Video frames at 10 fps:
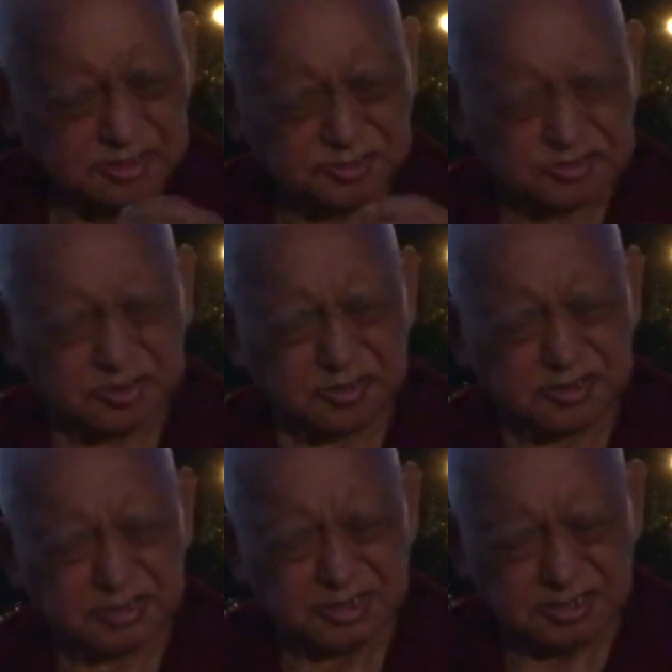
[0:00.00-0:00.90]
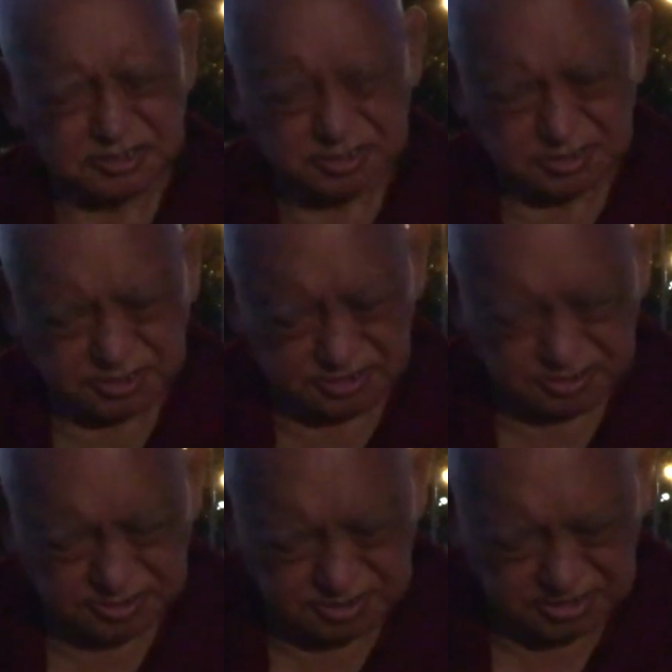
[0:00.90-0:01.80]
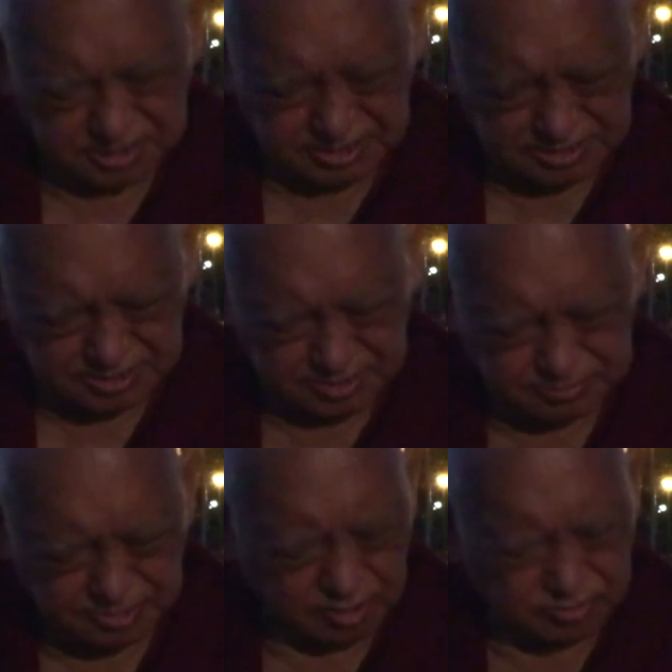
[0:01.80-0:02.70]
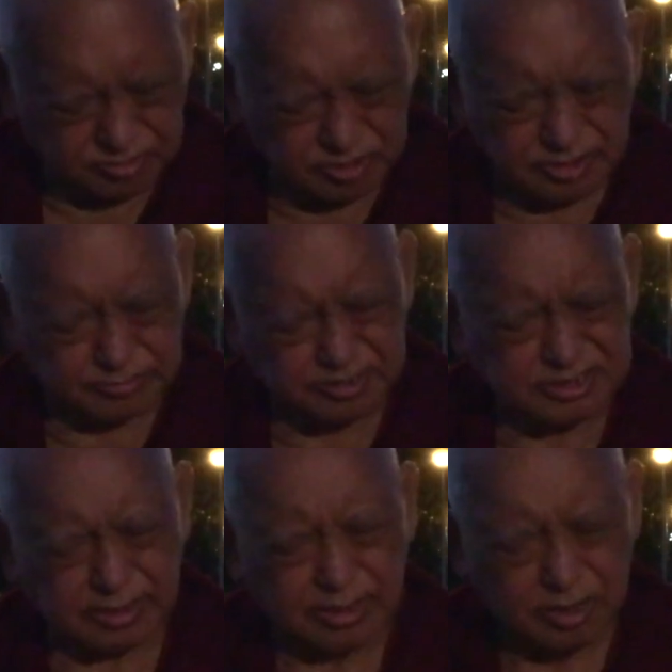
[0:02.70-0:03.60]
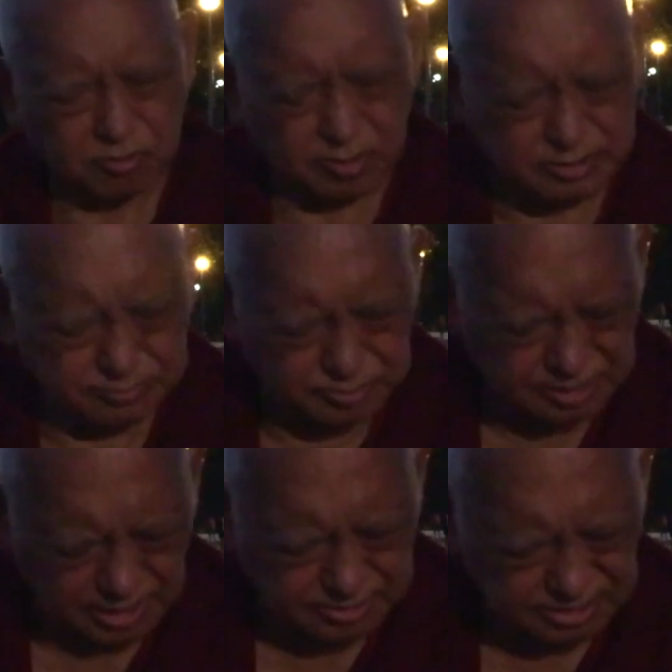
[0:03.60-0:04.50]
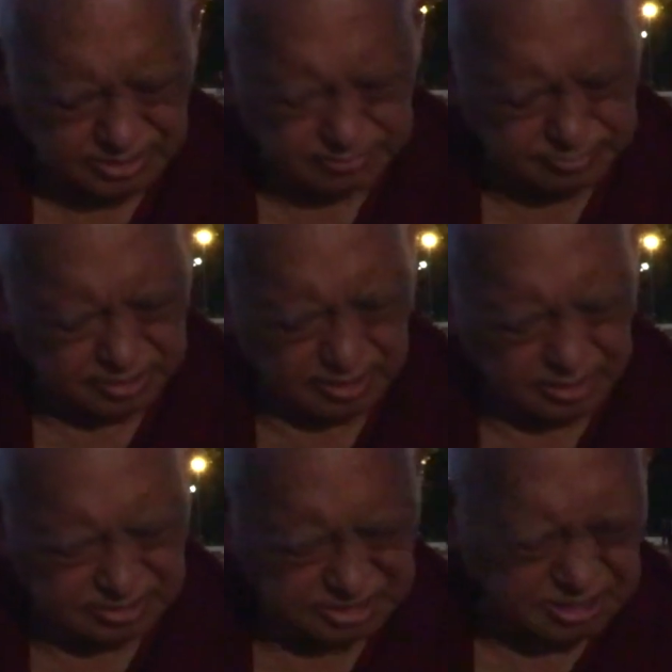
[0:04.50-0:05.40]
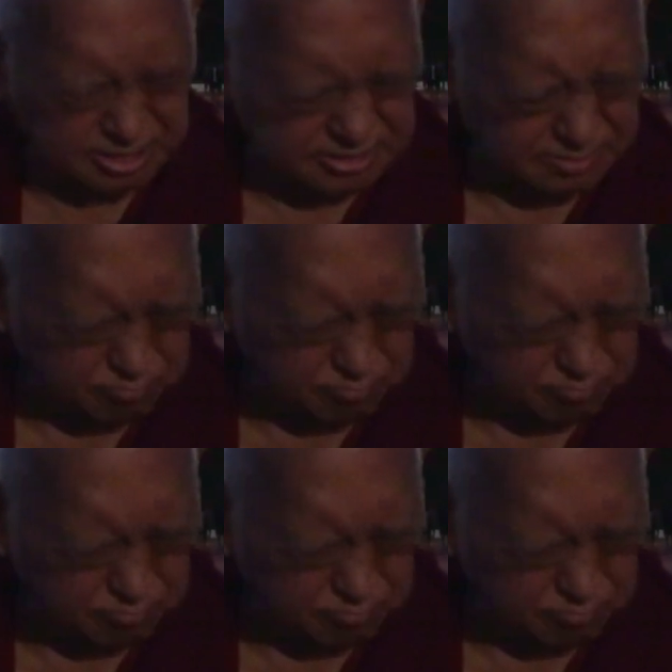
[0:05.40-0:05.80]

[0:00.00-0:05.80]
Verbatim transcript: So uh, the now honorable Buddha, one Buddha, Shakyamuni Buddha, cherished the